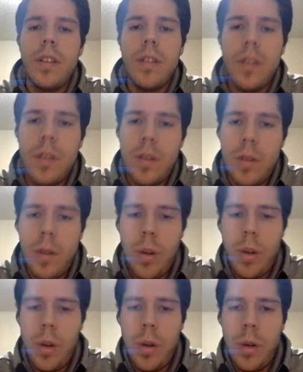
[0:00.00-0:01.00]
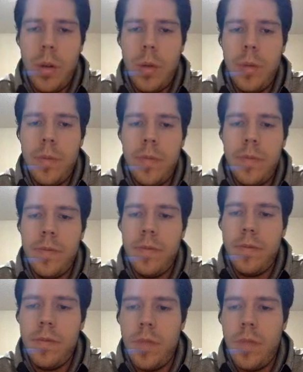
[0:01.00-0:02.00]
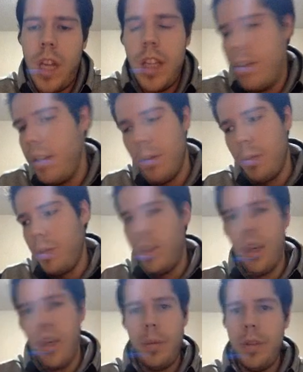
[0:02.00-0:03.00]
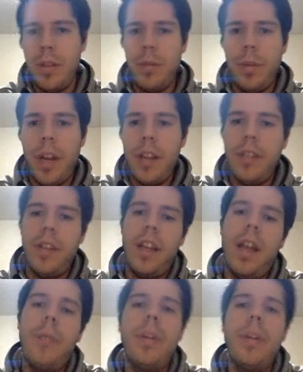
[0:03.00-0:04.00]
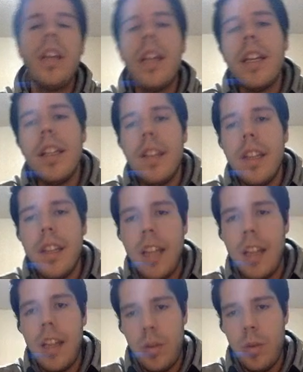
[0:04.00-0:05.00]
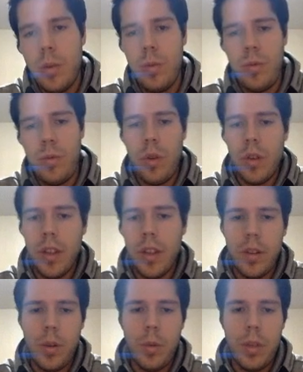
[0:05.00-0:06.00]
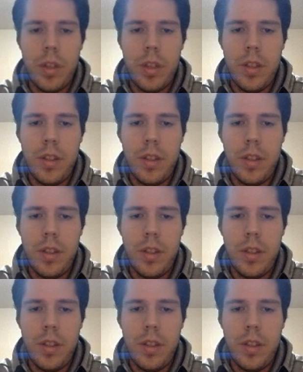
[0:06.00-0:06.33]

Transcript: So I generally would not be surprised if that happened. He did get two Froakies though, which is